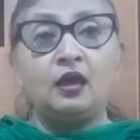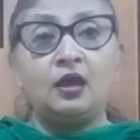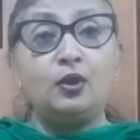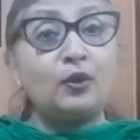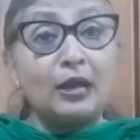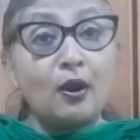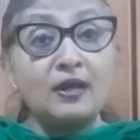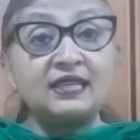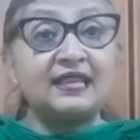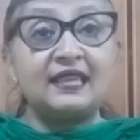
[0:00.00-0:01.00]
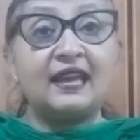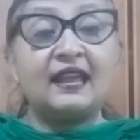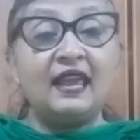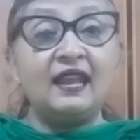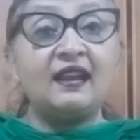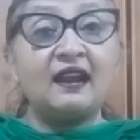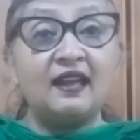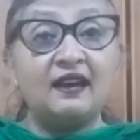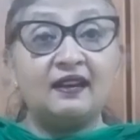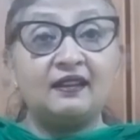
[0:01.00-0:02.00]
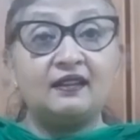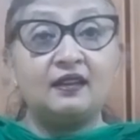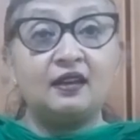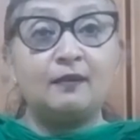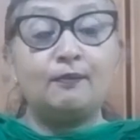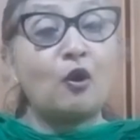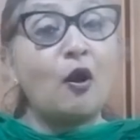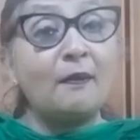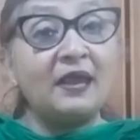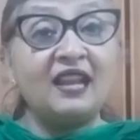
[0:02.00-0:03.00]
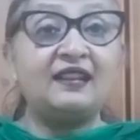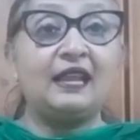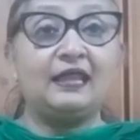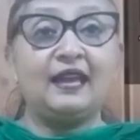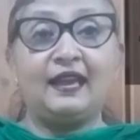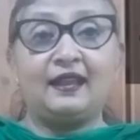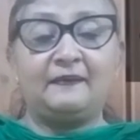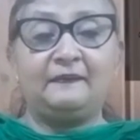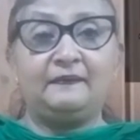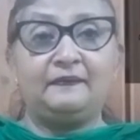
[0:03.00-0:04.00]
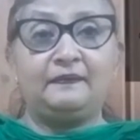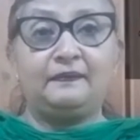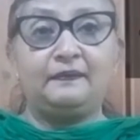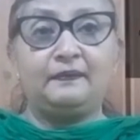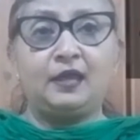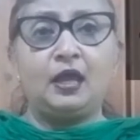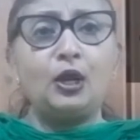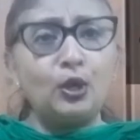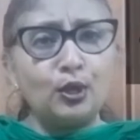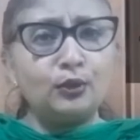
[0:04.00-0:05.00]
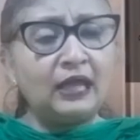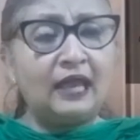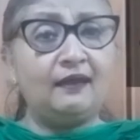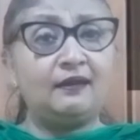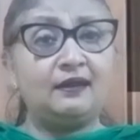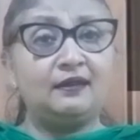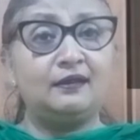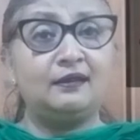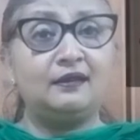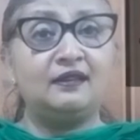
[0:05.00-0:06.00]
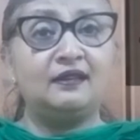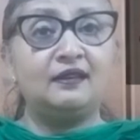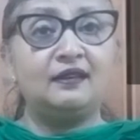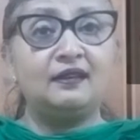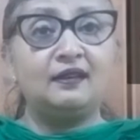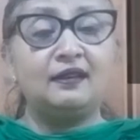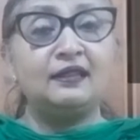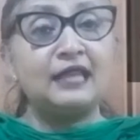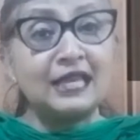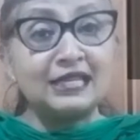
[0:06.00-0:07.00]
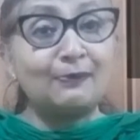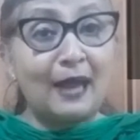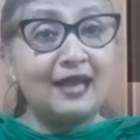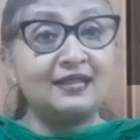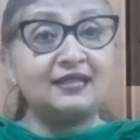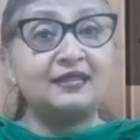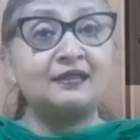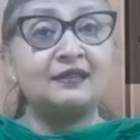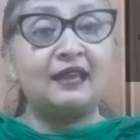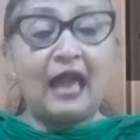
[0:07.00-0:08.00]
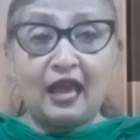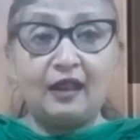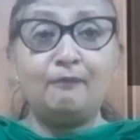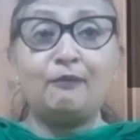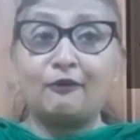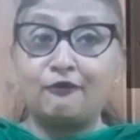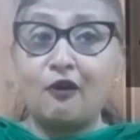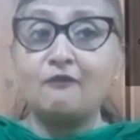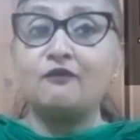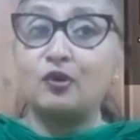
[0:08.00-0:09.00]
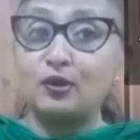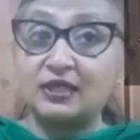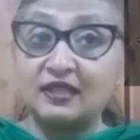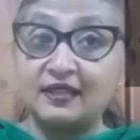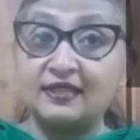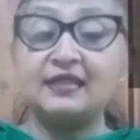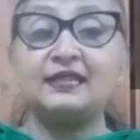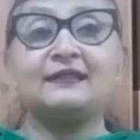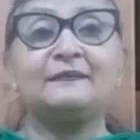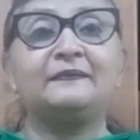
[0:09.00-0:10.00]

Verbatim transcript: You cannot see the green color prominently there. Do you think these plants can perform photosynthesis?